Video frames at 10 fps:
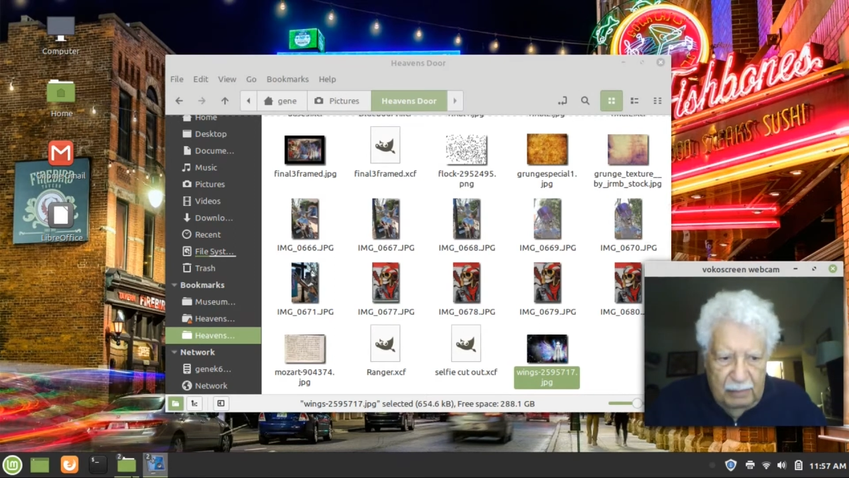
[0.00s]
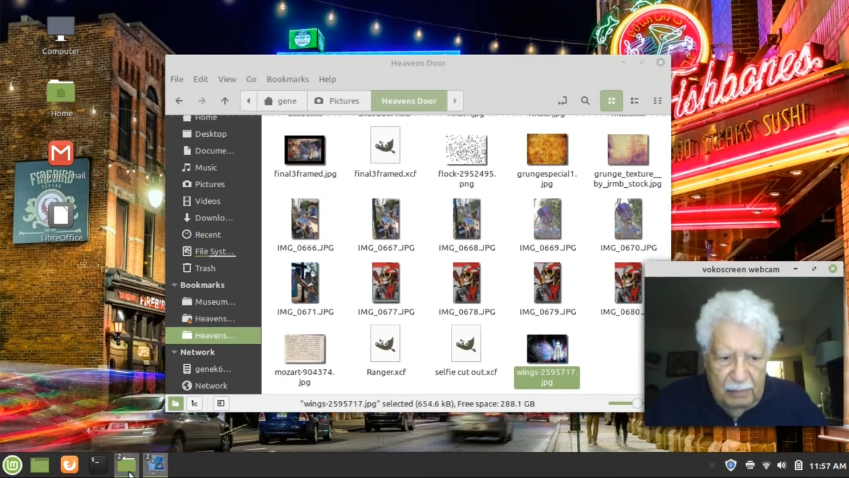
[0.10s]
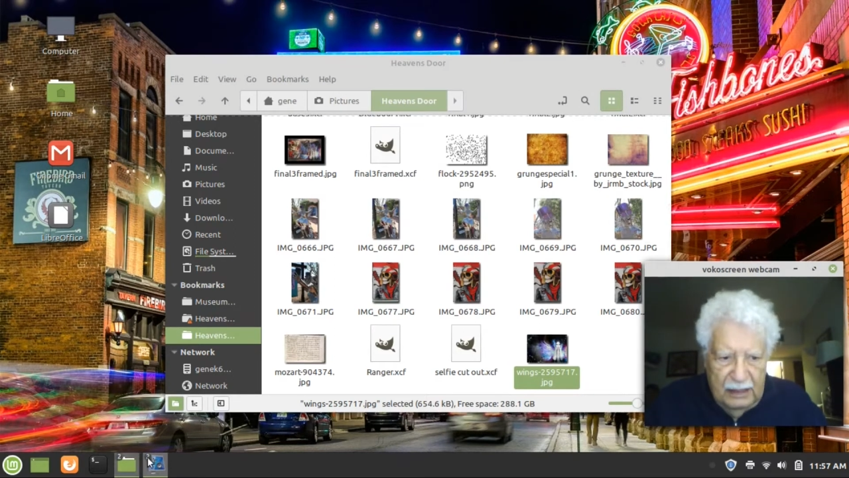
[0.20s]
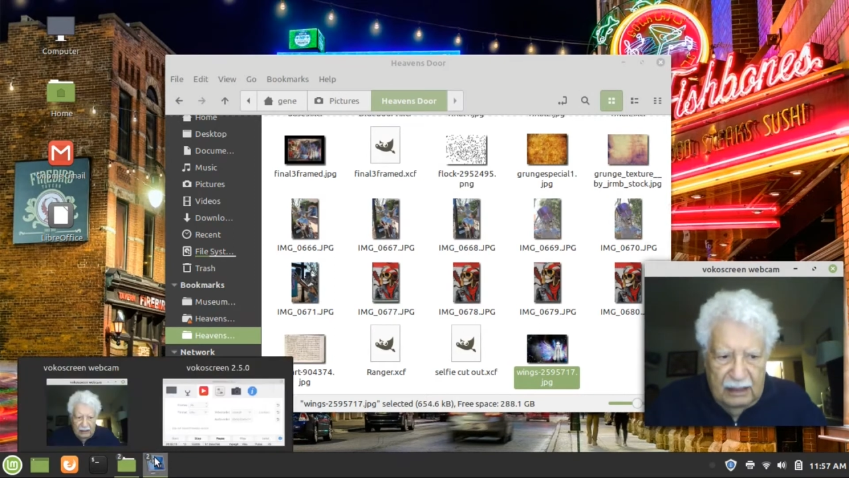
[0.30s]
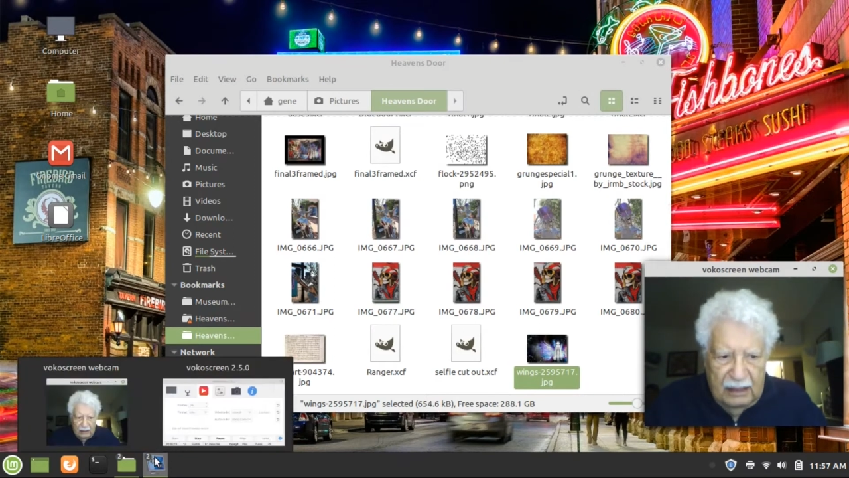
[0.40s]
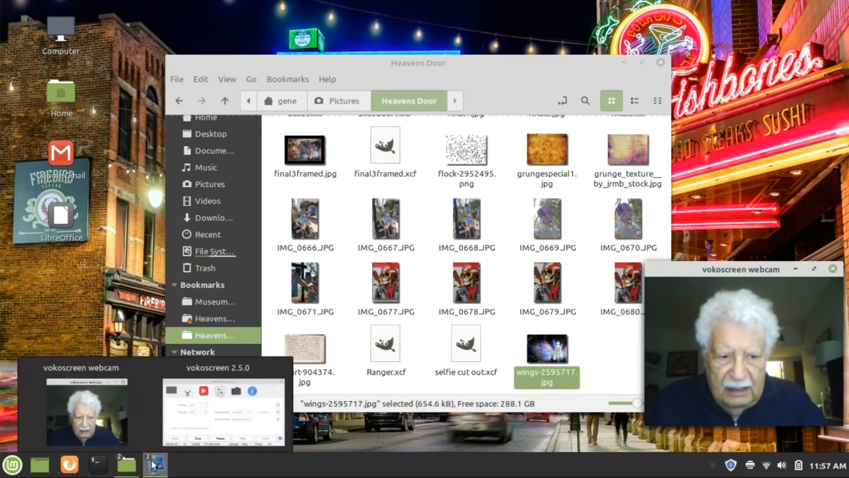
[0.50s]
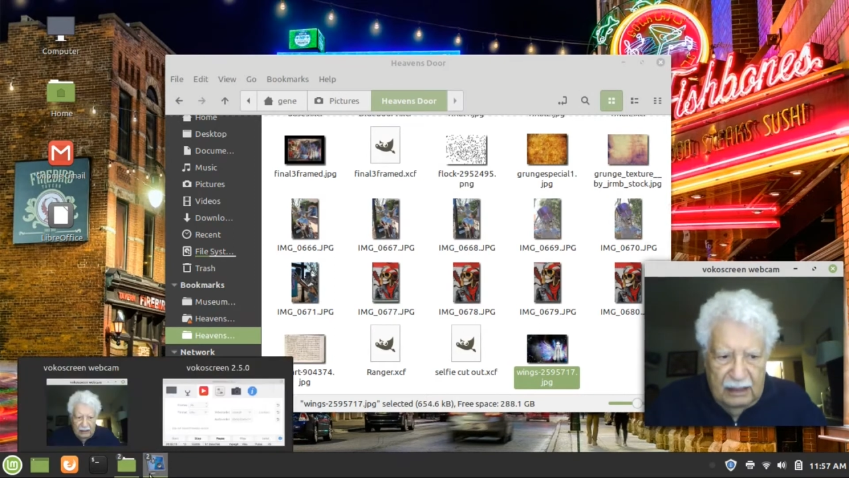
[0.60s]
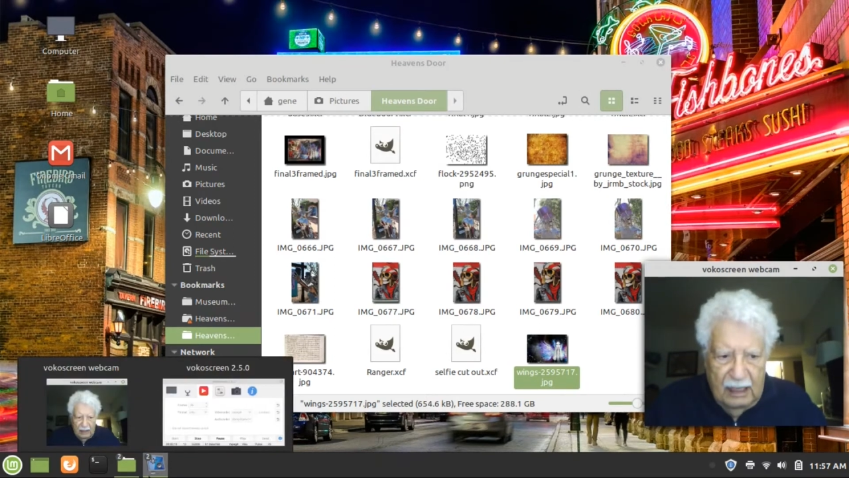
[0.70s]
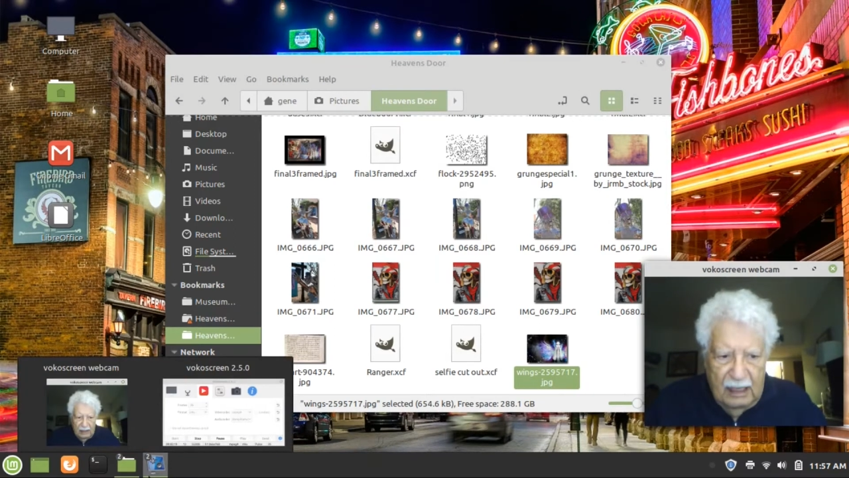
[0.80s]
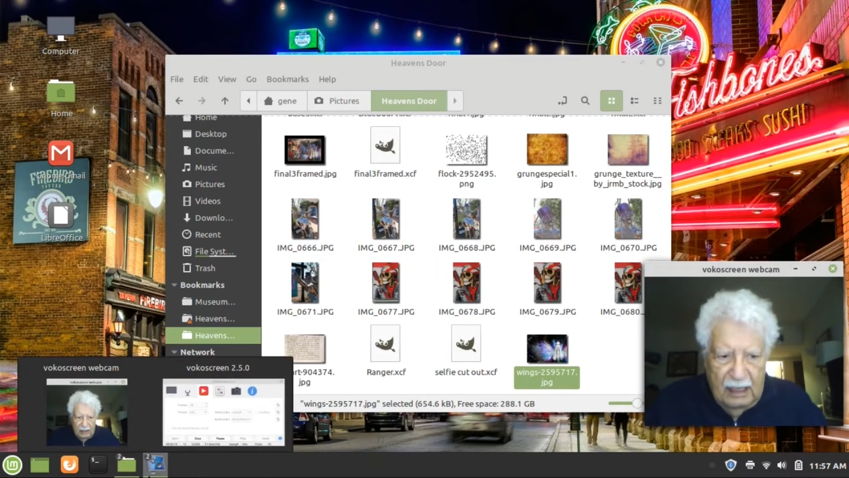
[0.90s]
here
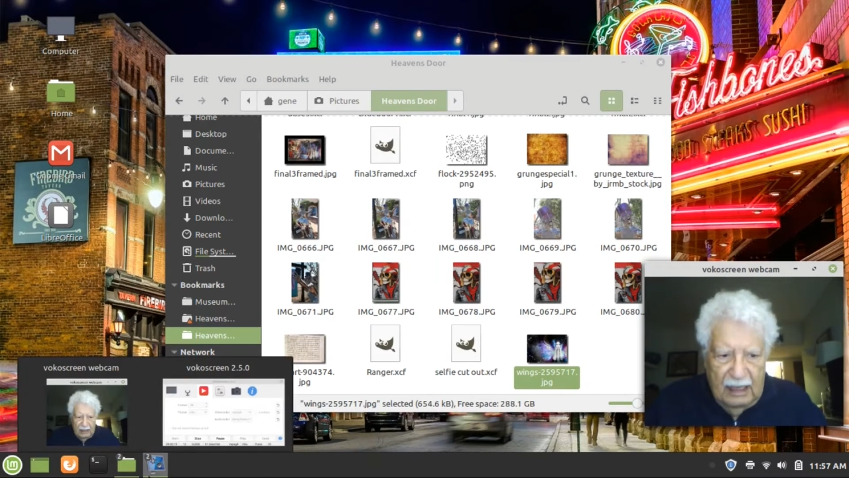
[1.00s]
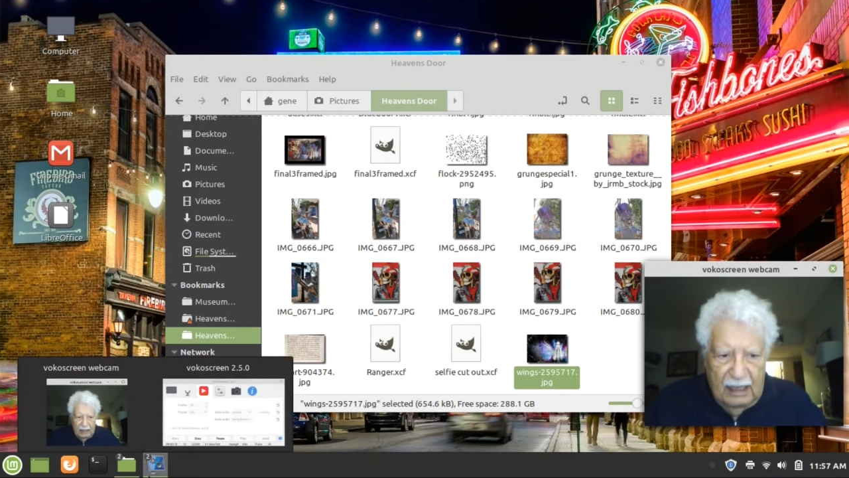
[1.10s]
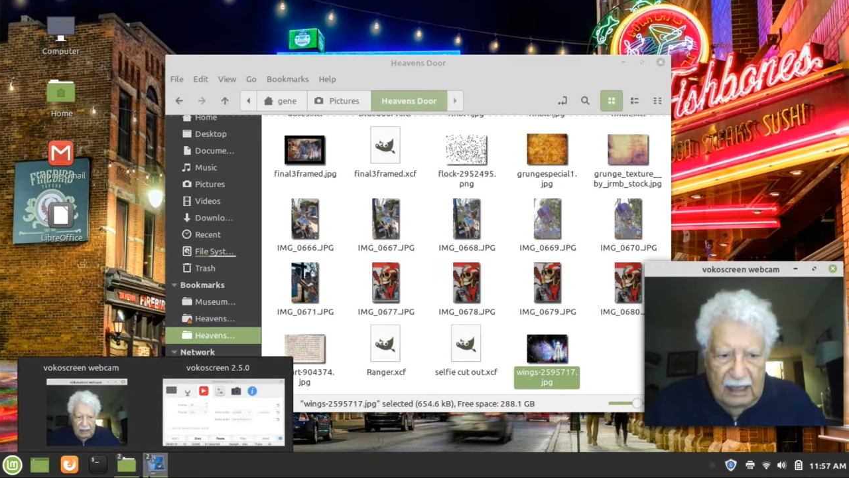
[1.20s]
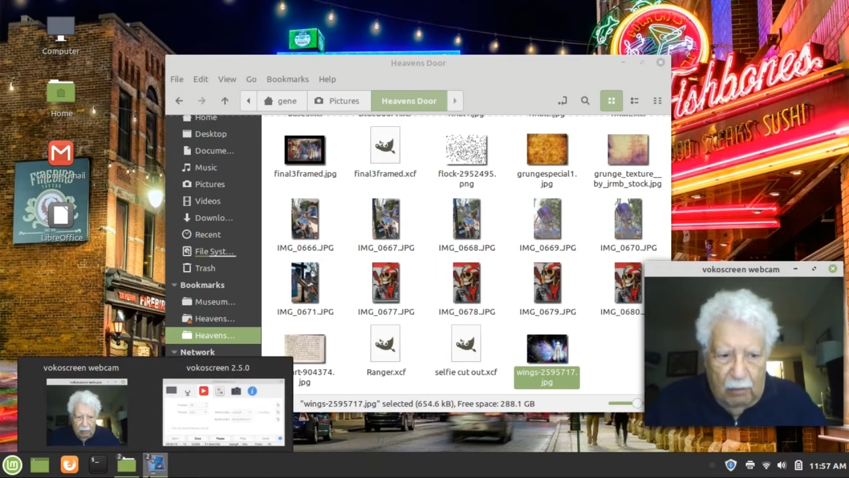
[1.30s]
at what